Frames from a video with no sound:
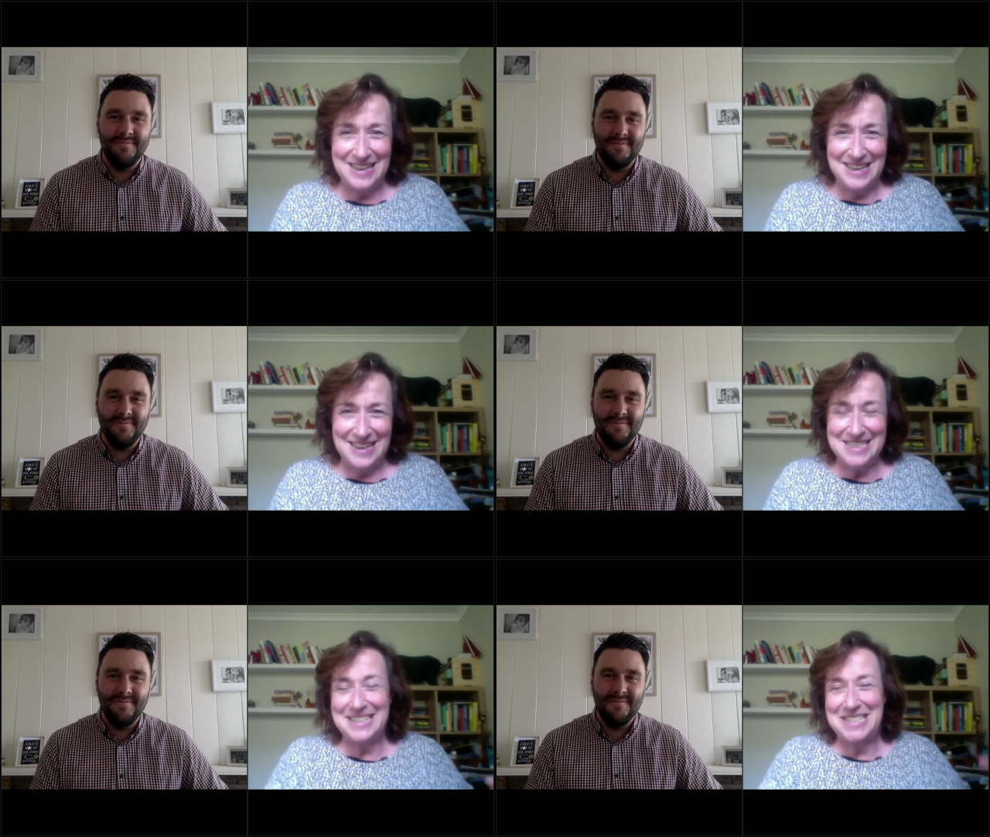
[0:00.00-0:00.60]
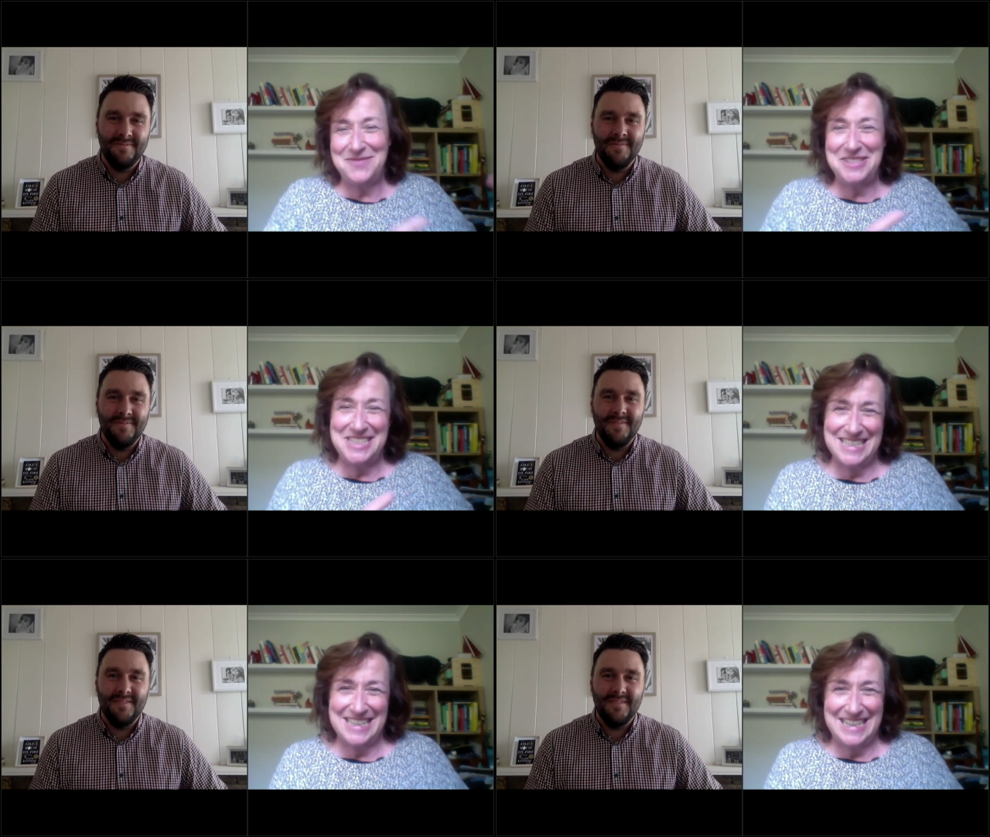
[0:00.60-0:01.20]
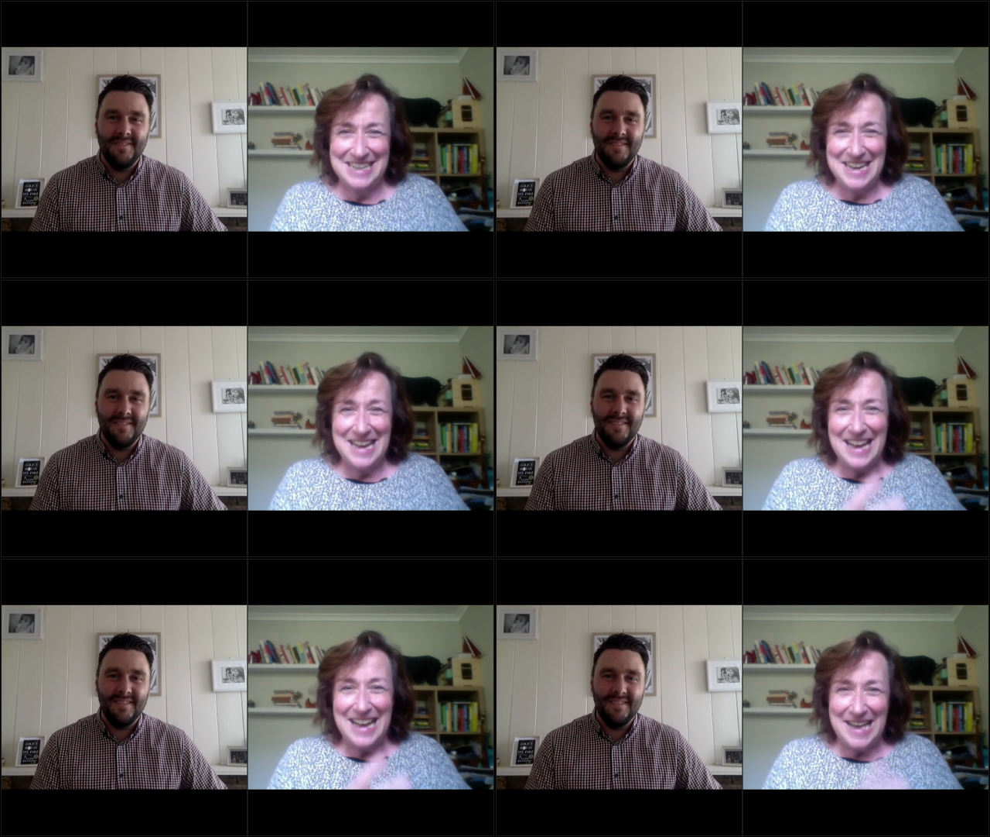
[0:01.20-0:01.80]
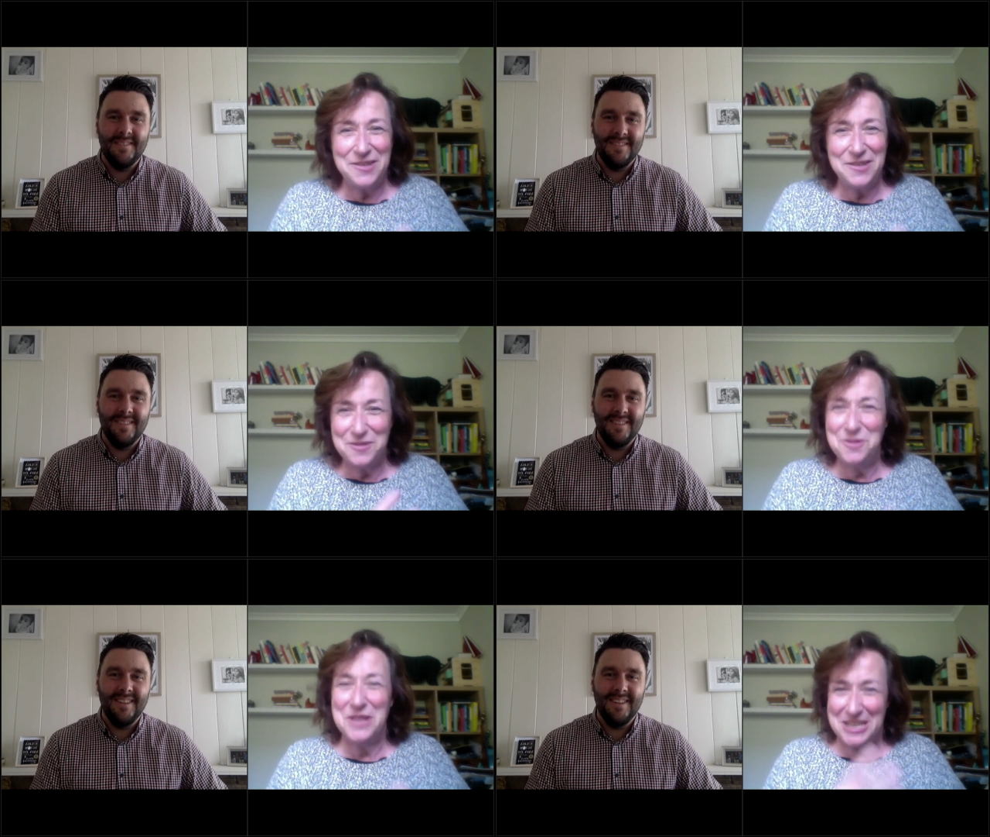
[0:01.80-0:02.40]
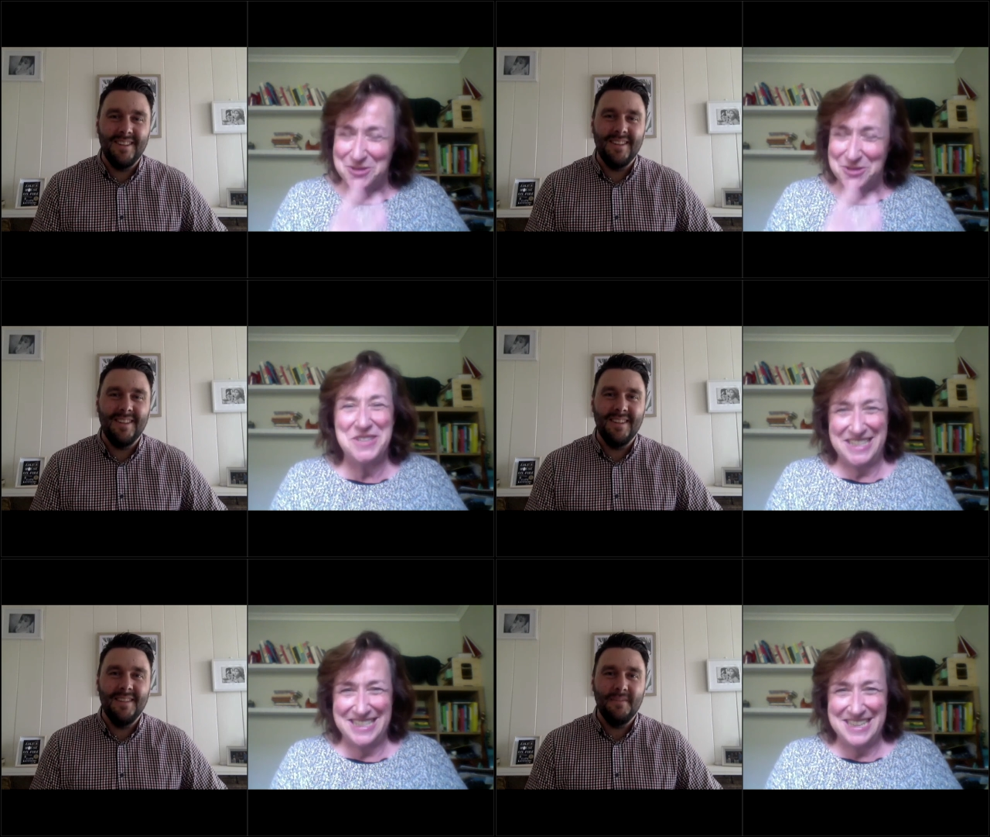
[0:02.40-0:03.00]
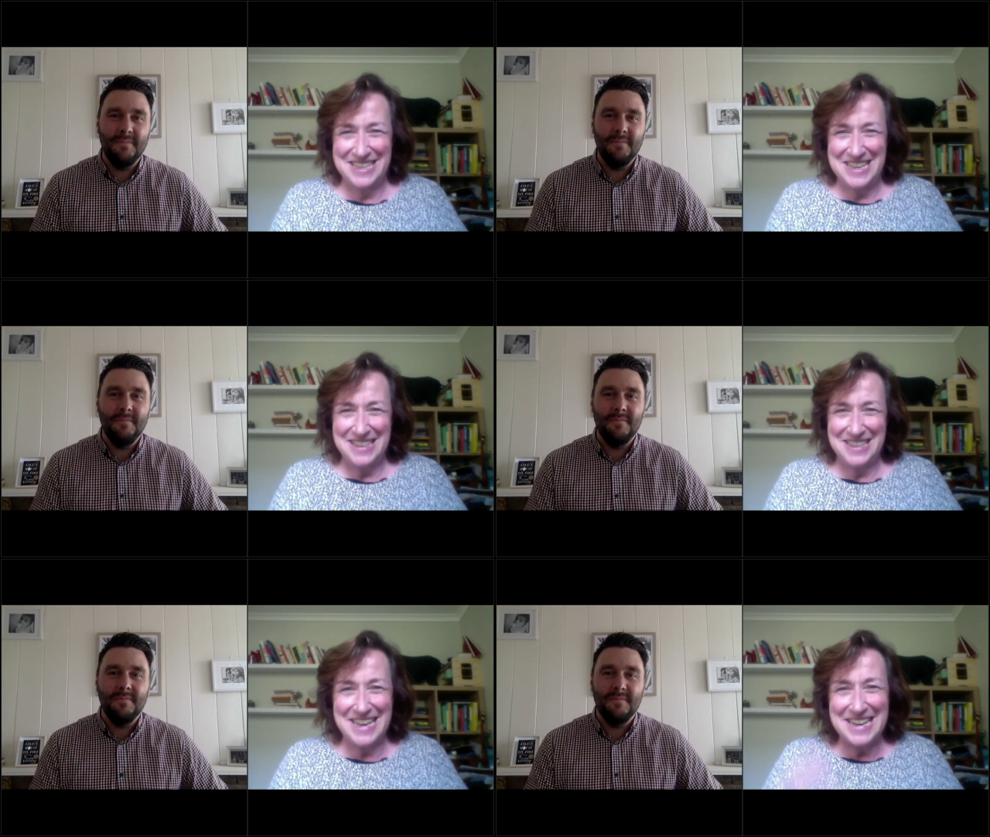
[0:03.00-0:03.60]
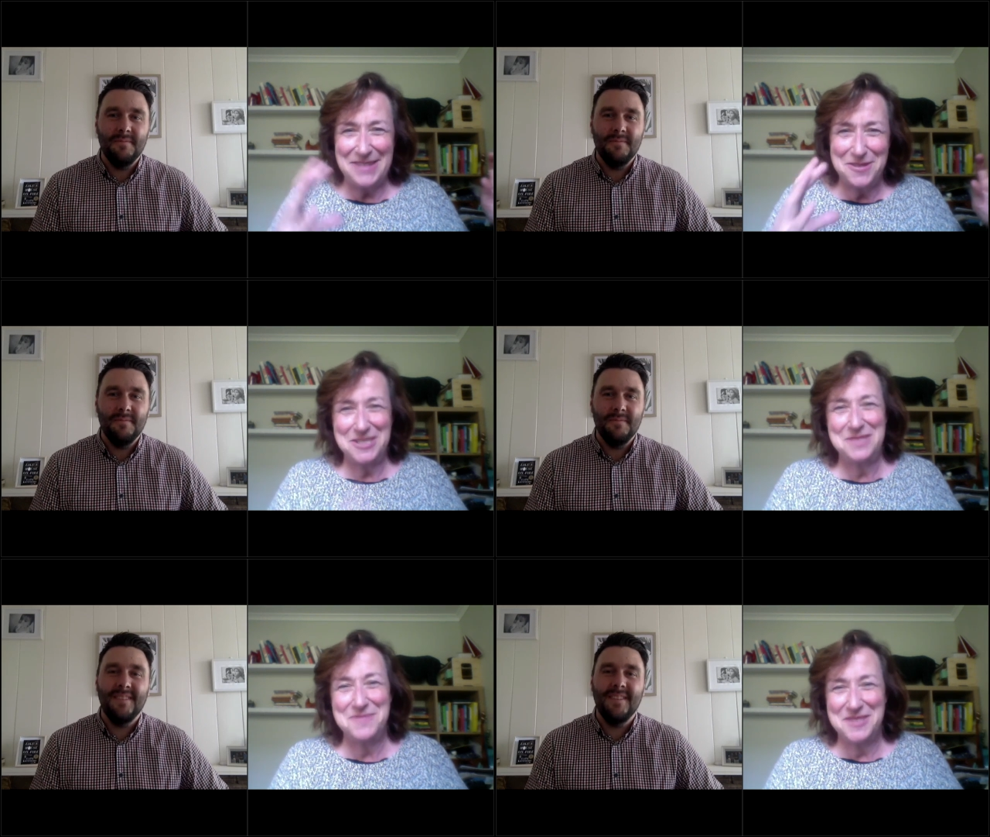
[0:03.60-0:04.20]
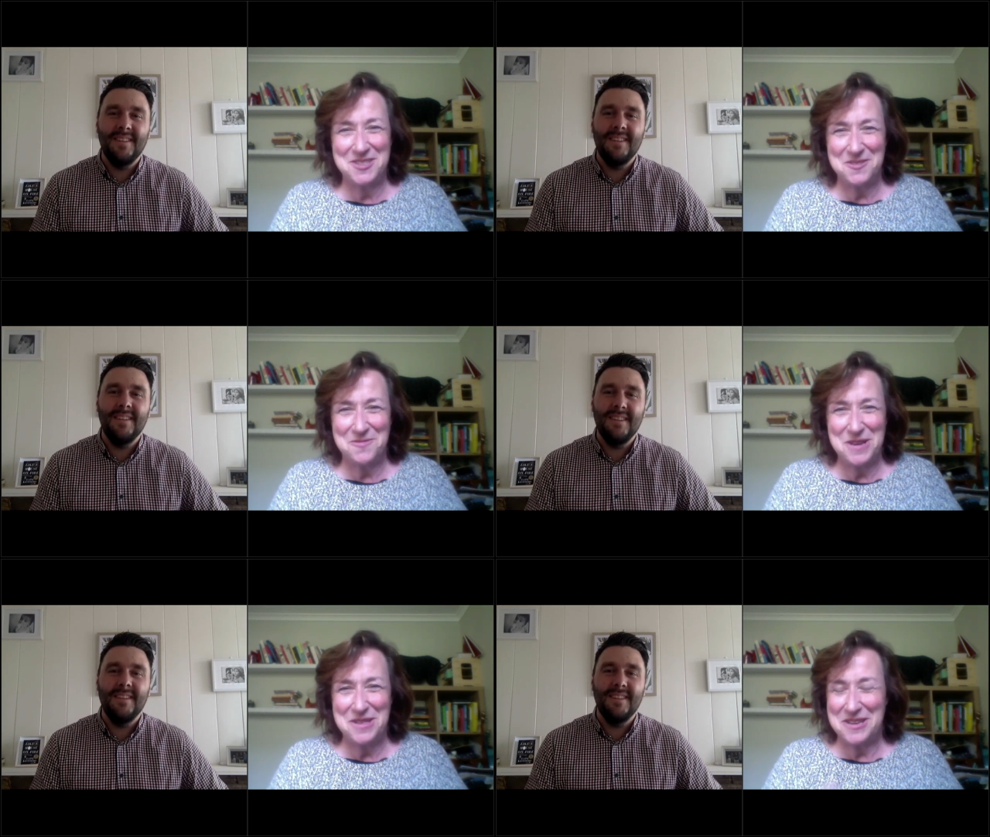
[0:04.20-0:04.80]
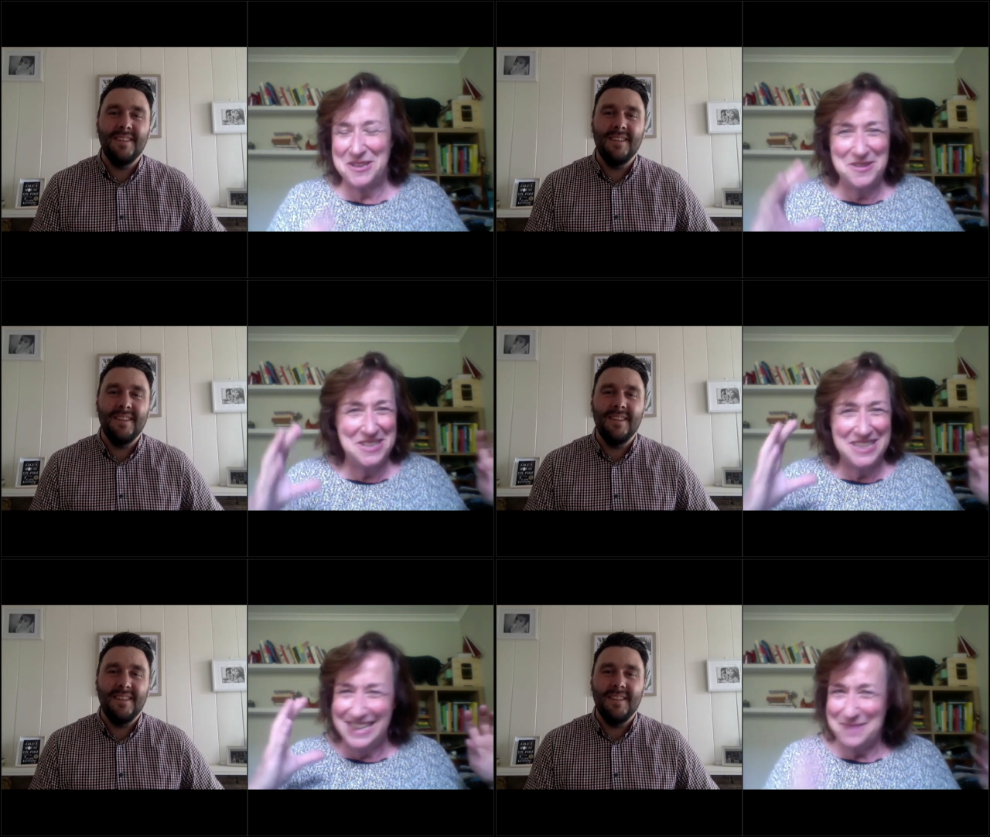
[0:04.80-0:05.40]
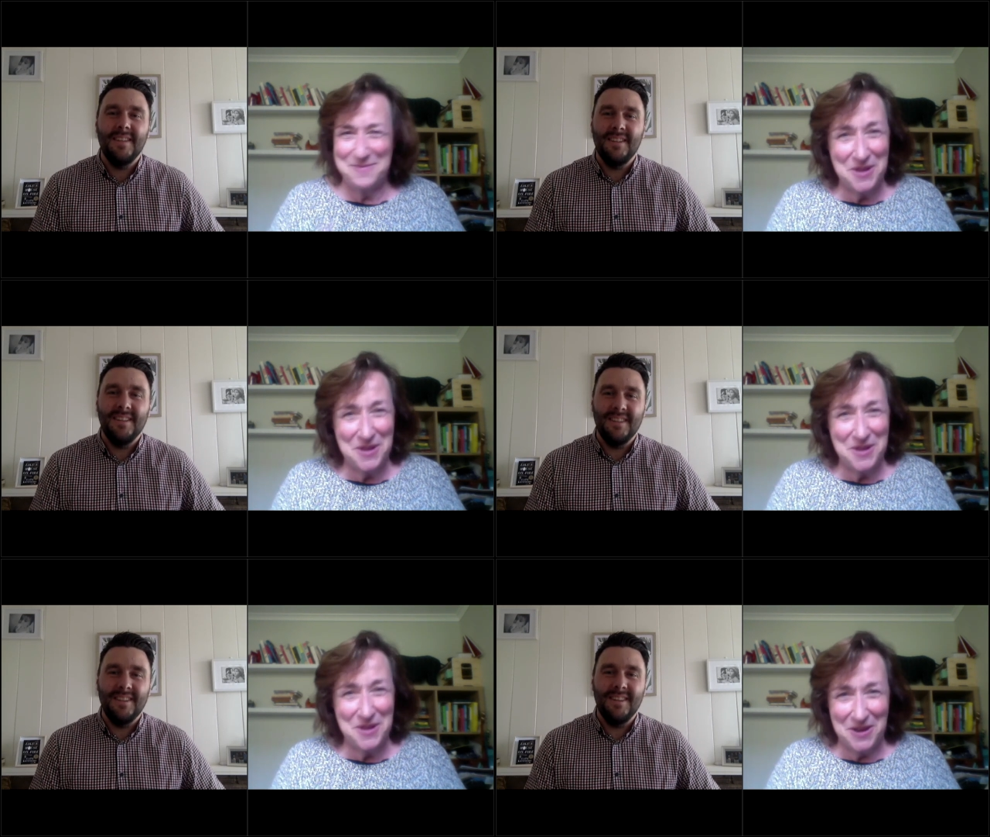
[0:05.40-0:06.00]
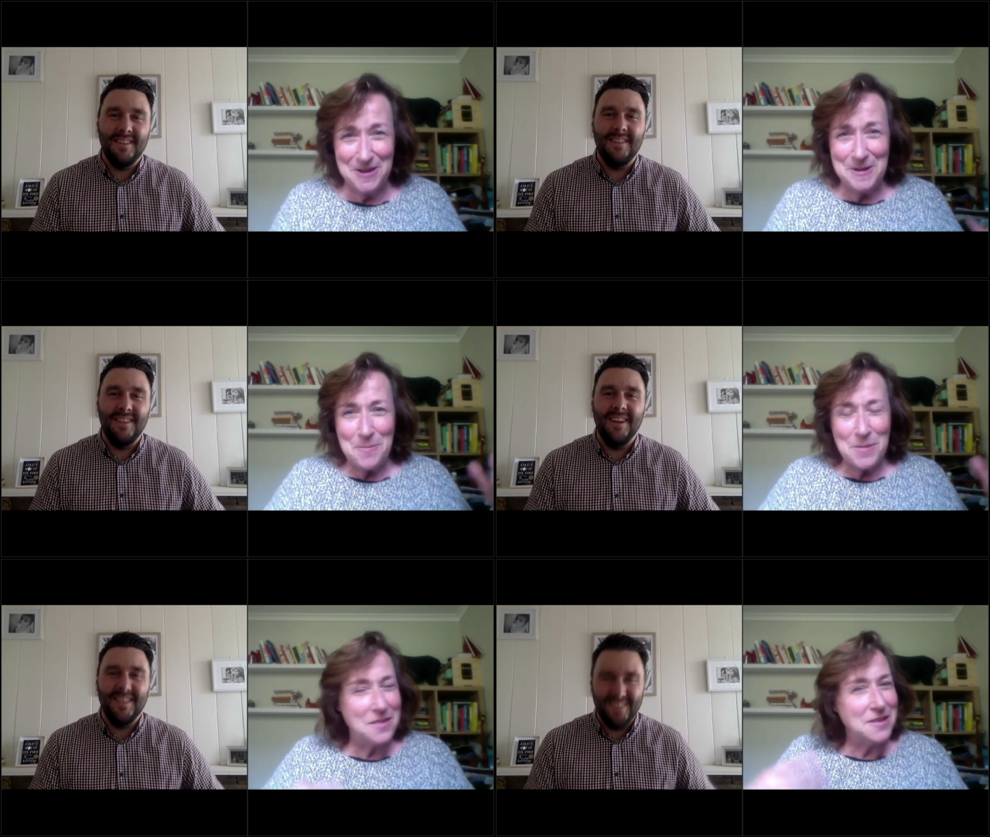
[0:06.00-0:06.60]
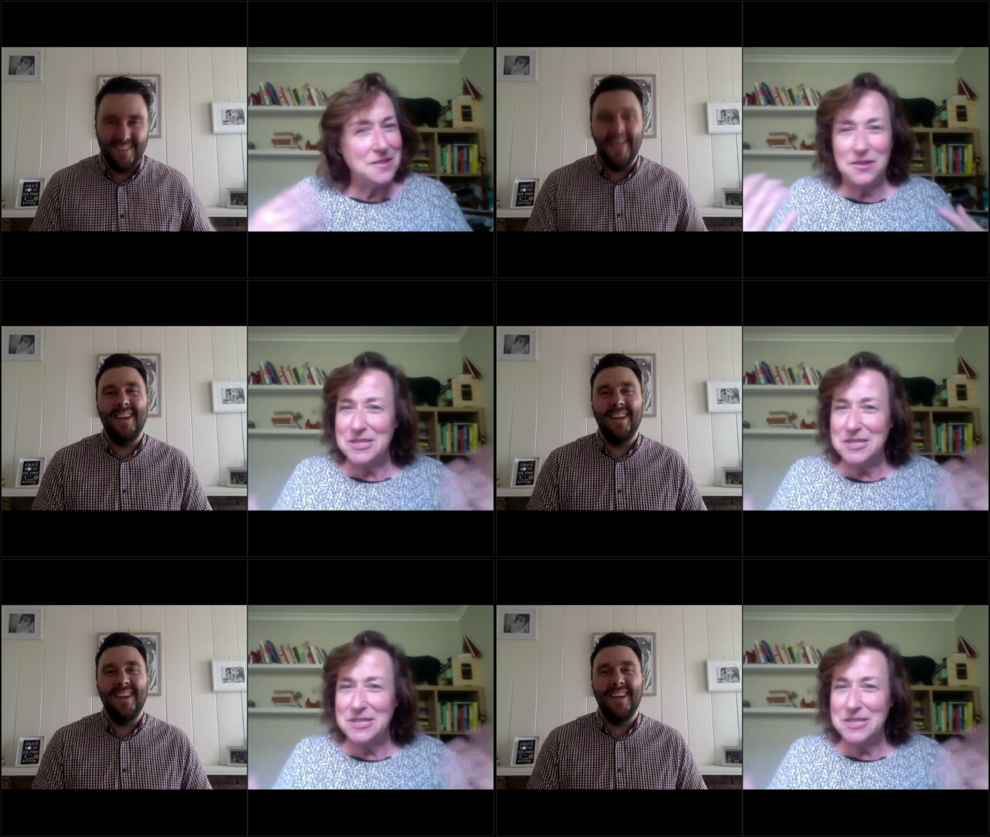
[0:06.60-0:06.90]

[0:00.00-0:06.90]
Speaker 1: is a nativity scene out of all their toys. They're going to have Christmas whether you can get up or not. Those